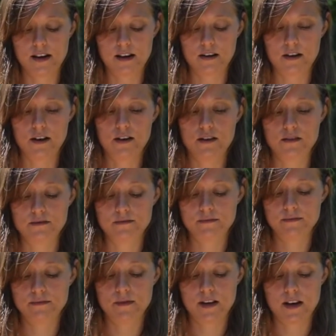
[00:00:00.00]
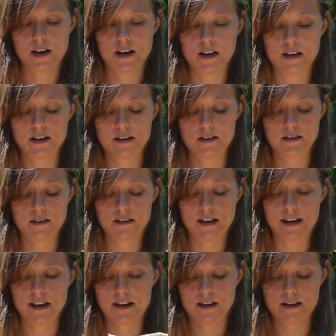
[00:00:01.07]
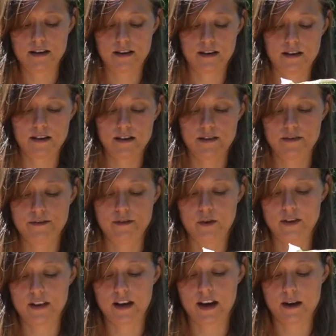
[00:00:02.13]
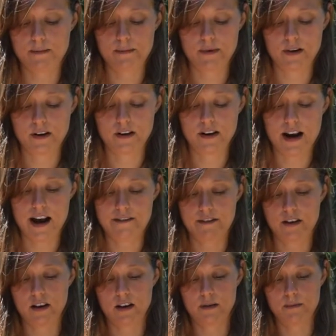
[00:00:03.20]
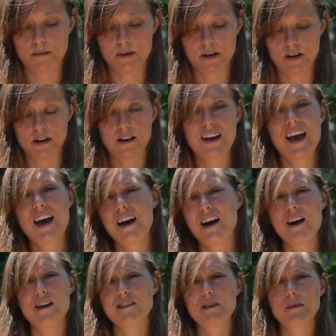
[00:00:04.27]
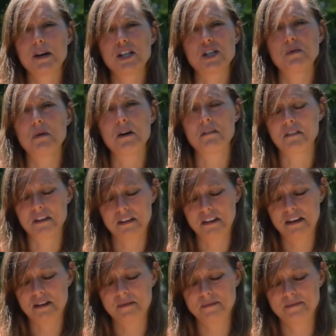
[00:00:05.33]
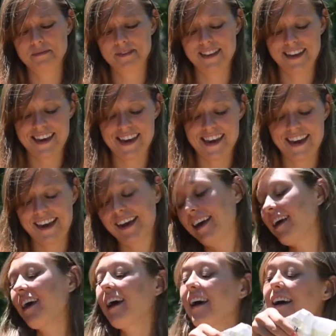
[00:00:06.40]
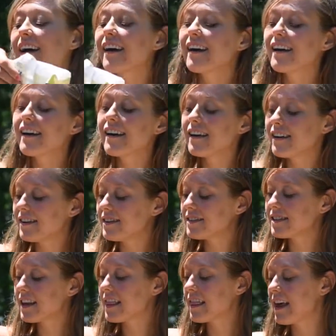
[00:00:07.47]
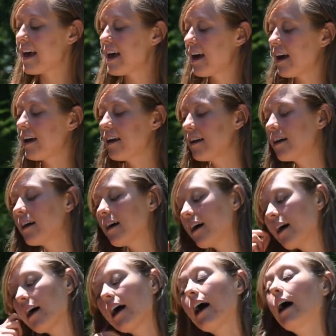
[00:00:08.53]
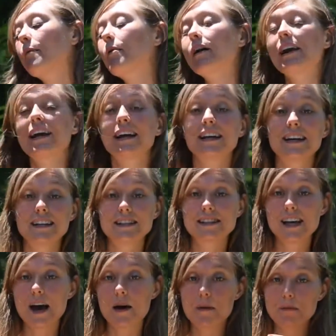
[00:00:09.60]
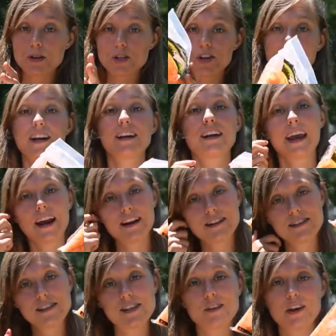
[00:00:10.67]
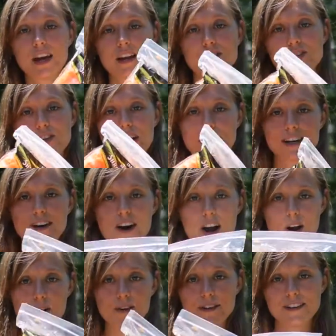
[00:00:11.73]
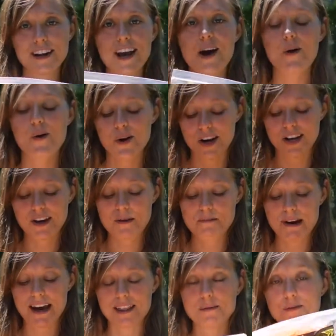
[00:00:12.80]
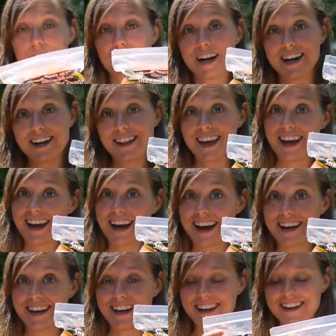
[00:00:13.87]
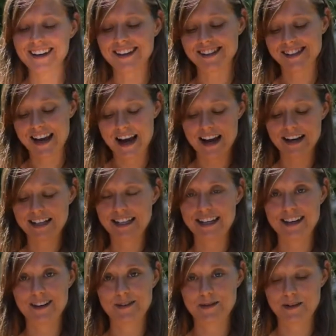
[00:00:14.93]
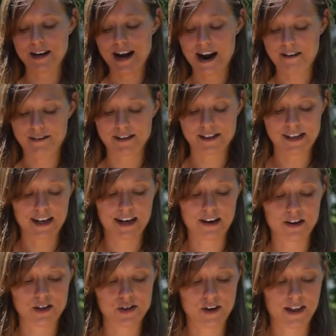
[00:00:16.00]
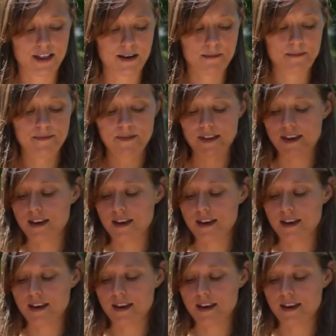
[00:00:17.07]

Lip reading: don't know. I did like 1/4 a cup or 1/2 a cup or however much you want really. And then I put in some shredded carrots. You can shred your own or you can buy them shredded like I did because I didn't want to have to sit here and shred them.